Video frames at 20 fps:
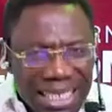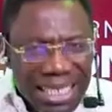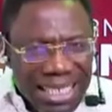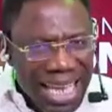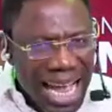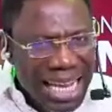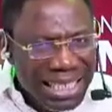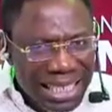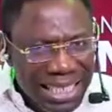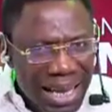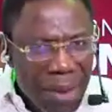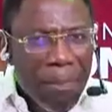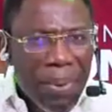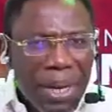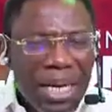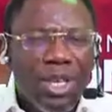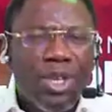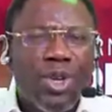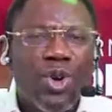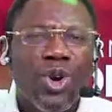Is that
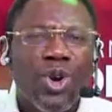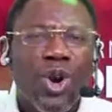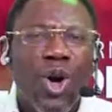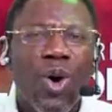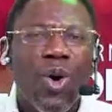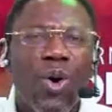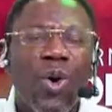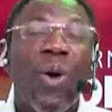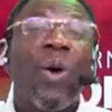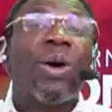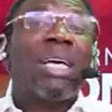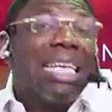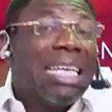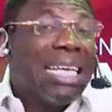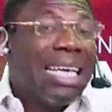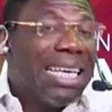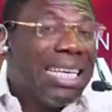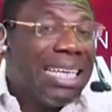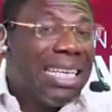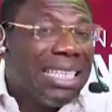somebody you know, or
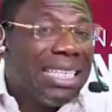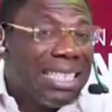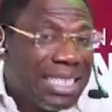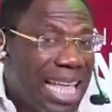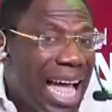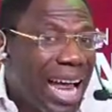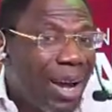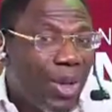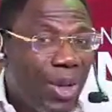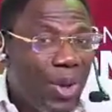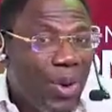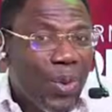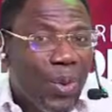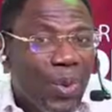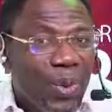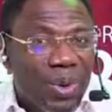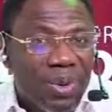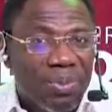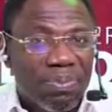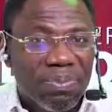is that you?